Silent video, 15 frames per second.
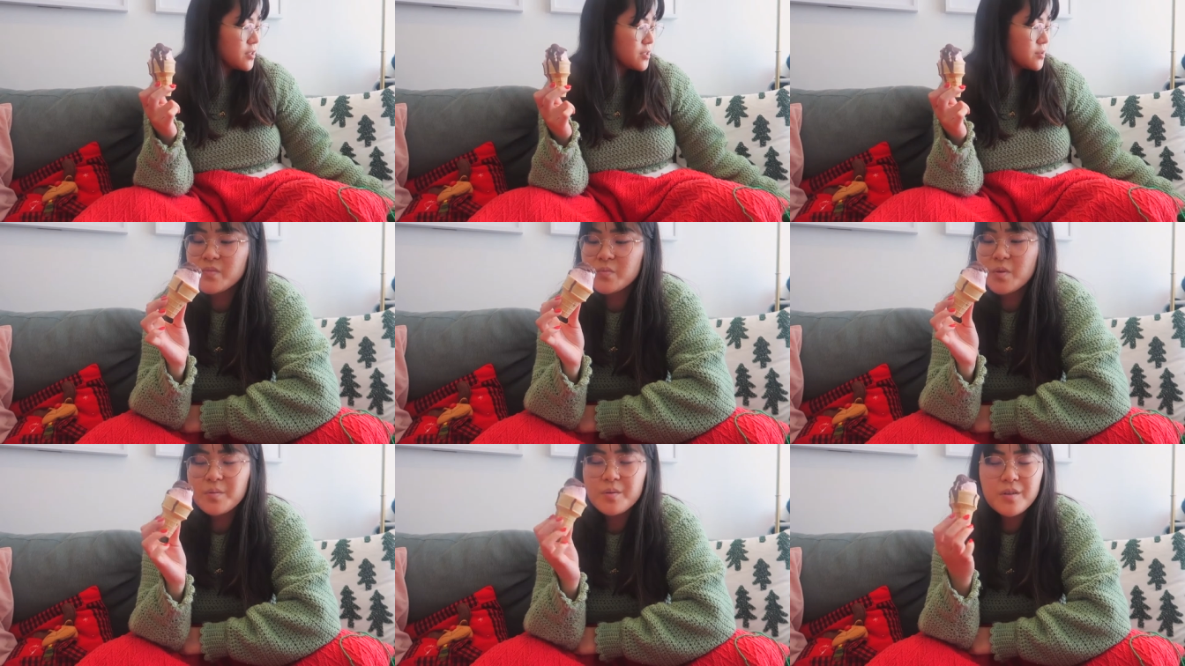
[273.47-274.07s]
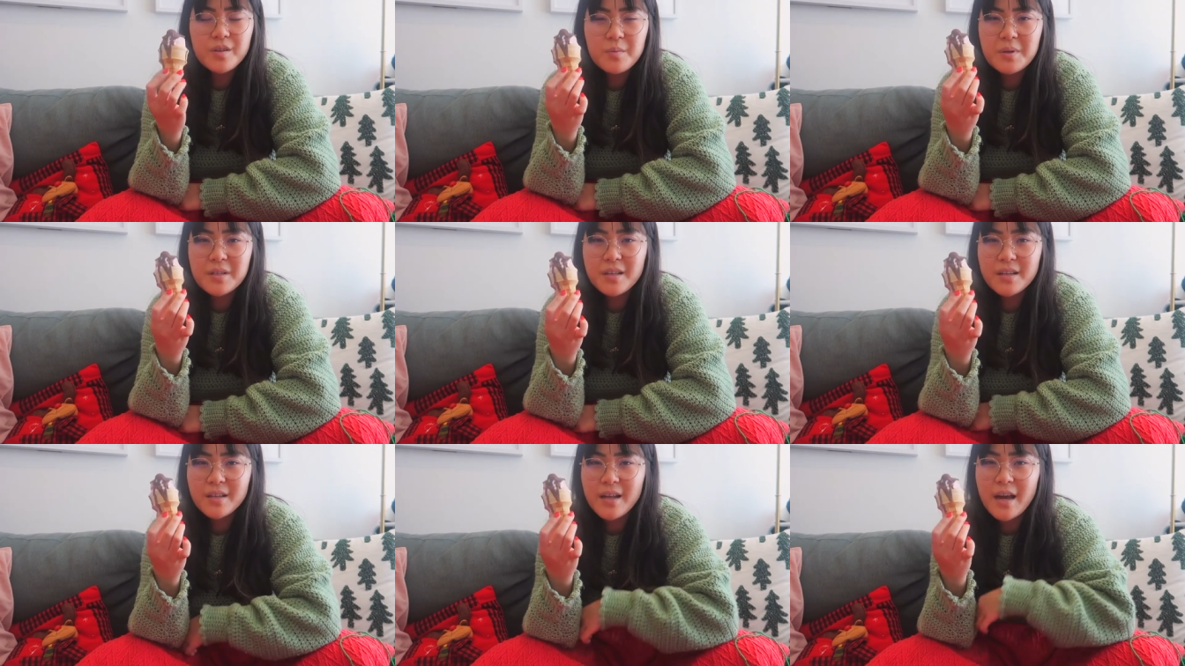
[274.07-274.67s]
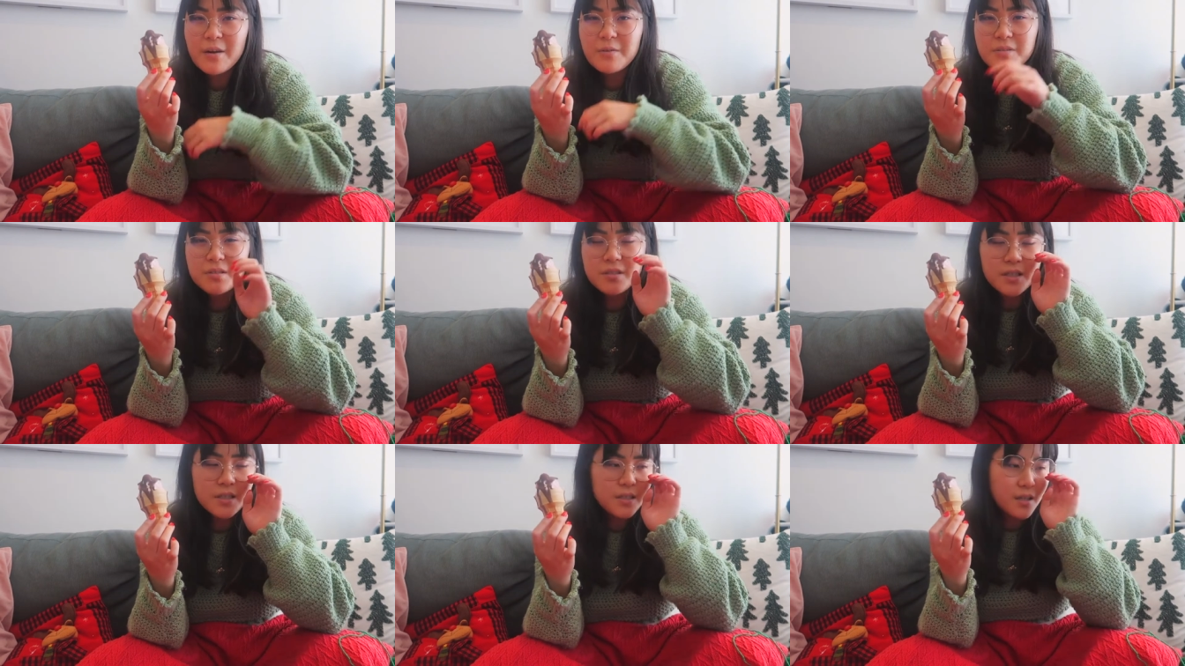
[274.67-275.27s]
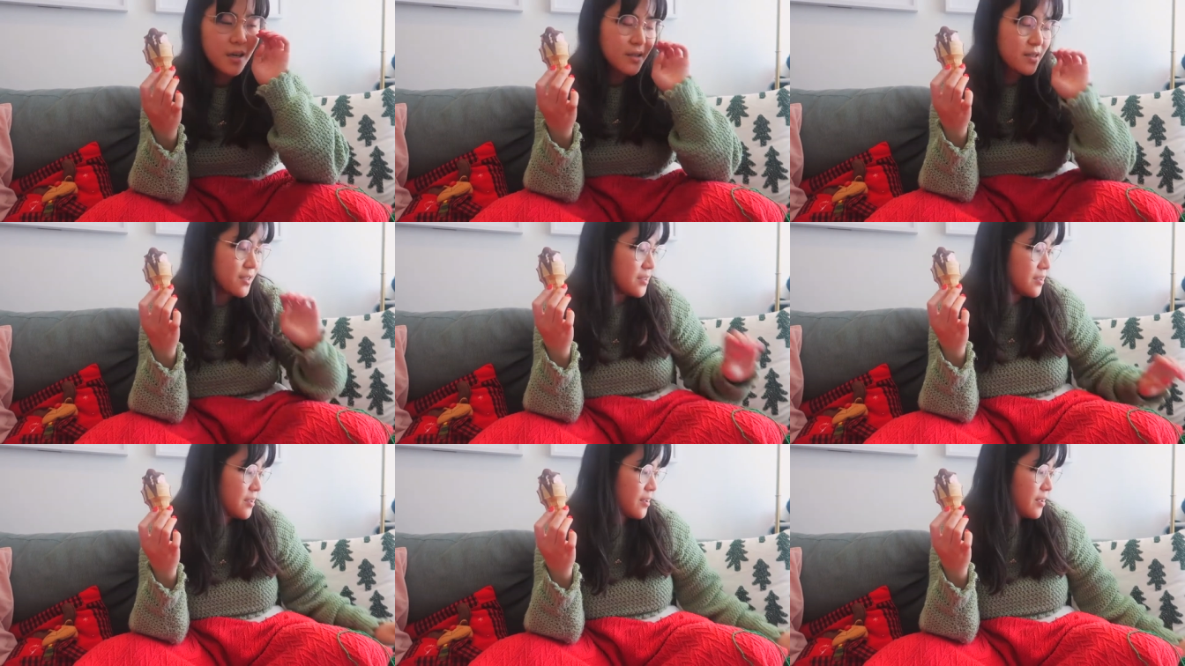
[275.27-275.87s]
It's probably only been like an hour since I started,